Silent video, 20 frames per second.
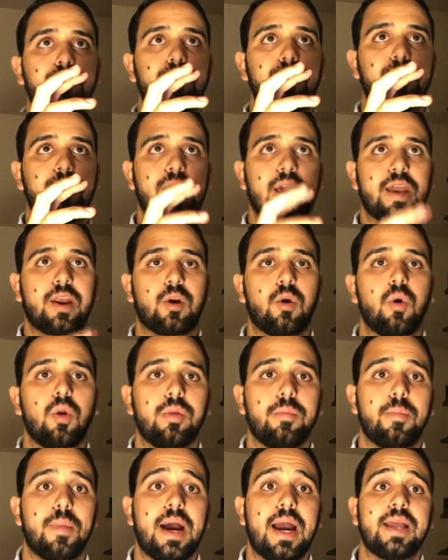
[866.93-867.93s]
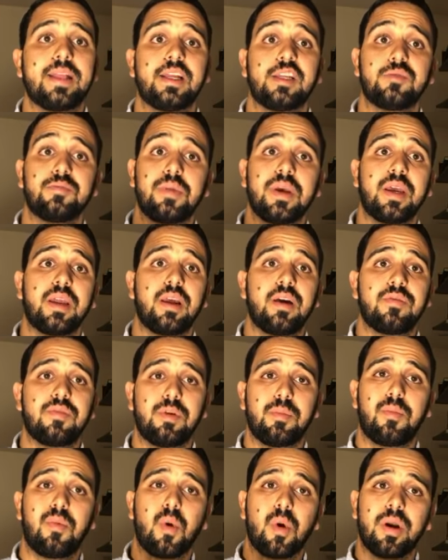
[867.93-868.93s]
got a goal in mind that's big enough and
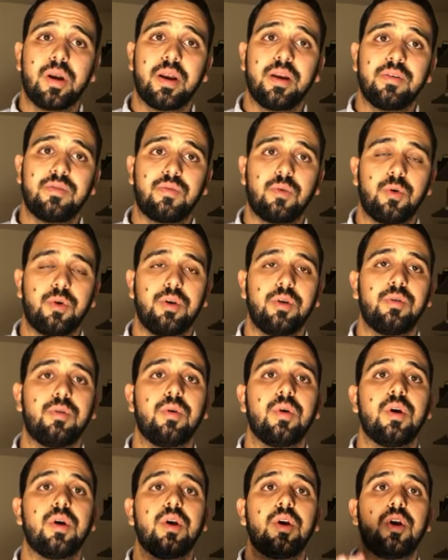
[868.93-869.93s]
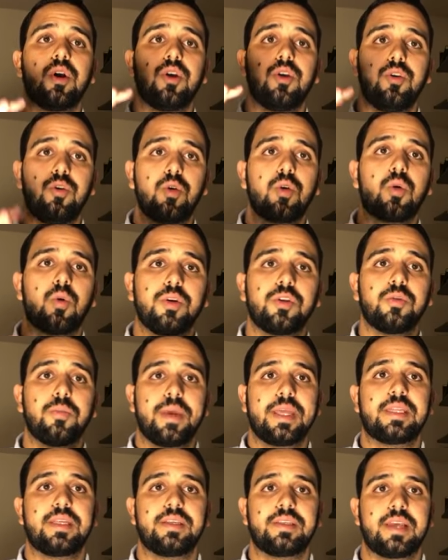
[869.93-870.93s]
important enough for you, you're going to
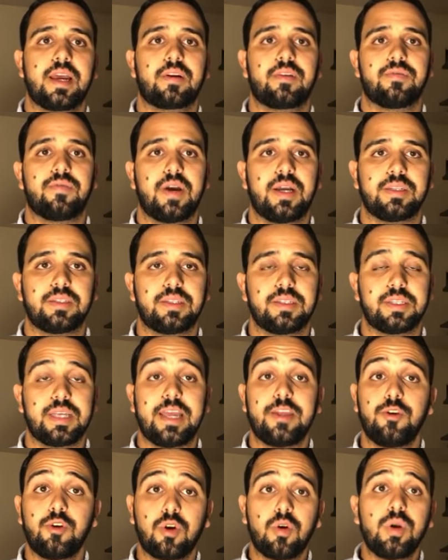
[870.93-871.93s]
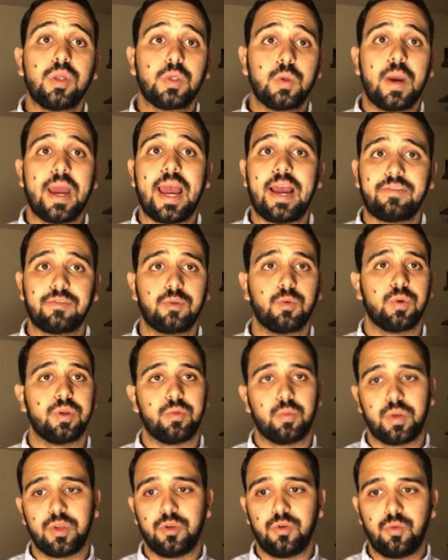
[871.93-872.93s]
make these sacrifices, and you're going to have to. And
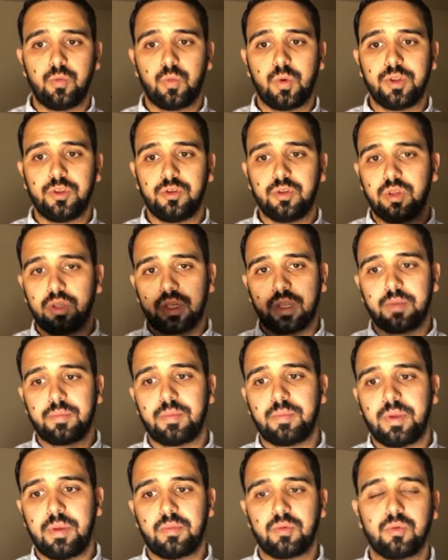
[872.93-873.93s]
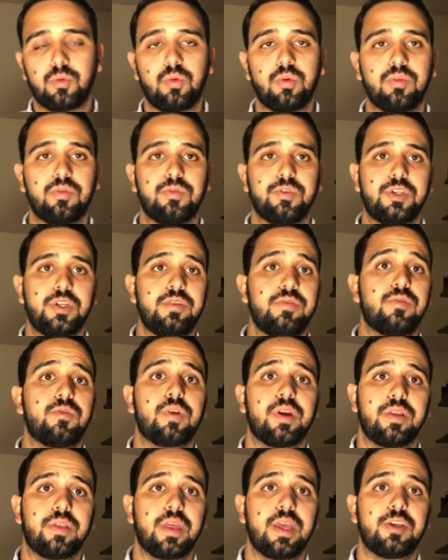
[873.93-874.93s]
when you look at people who have achieved
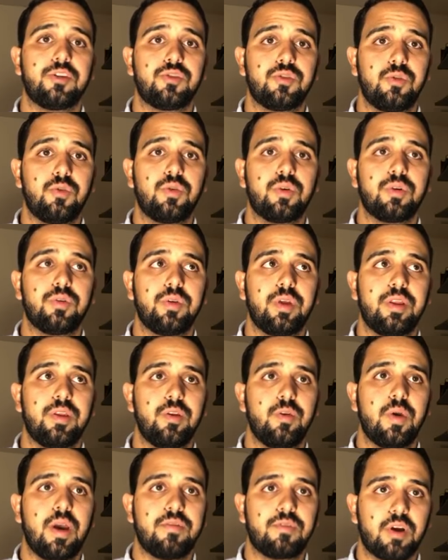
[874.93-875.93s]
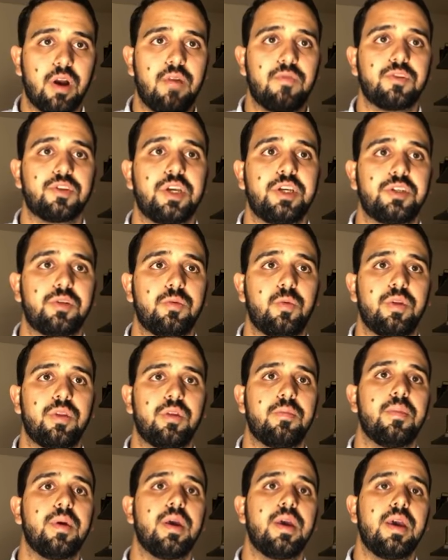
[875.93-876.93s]
great things, you have a conversation with them,
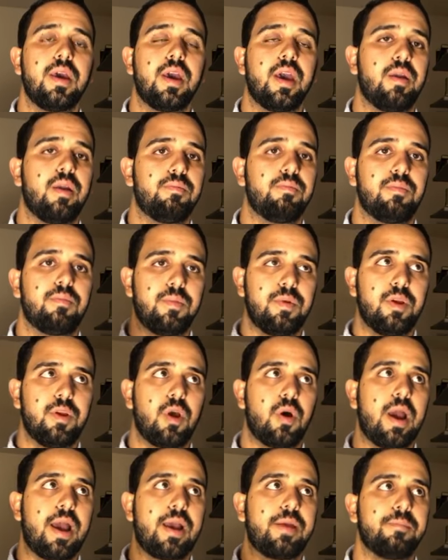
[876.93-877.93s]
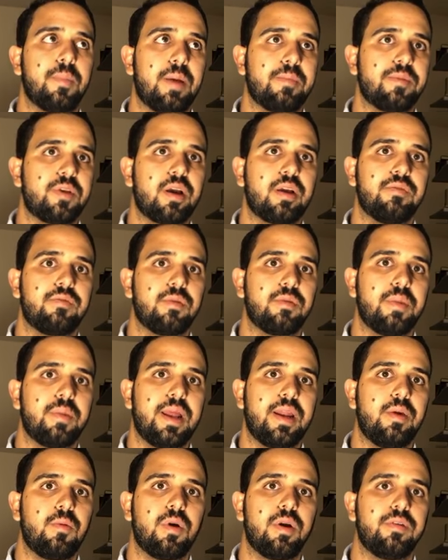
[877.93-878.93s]
and I'm talking from
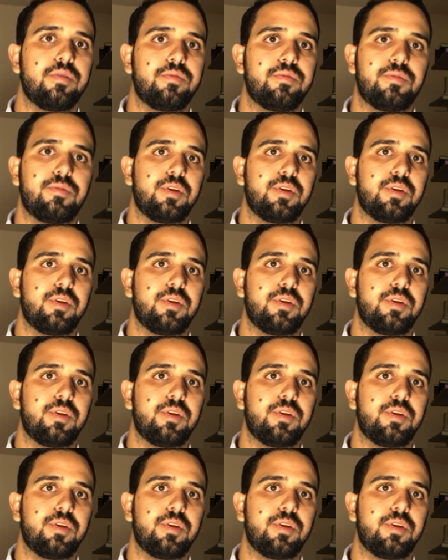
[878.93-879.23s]
anyone to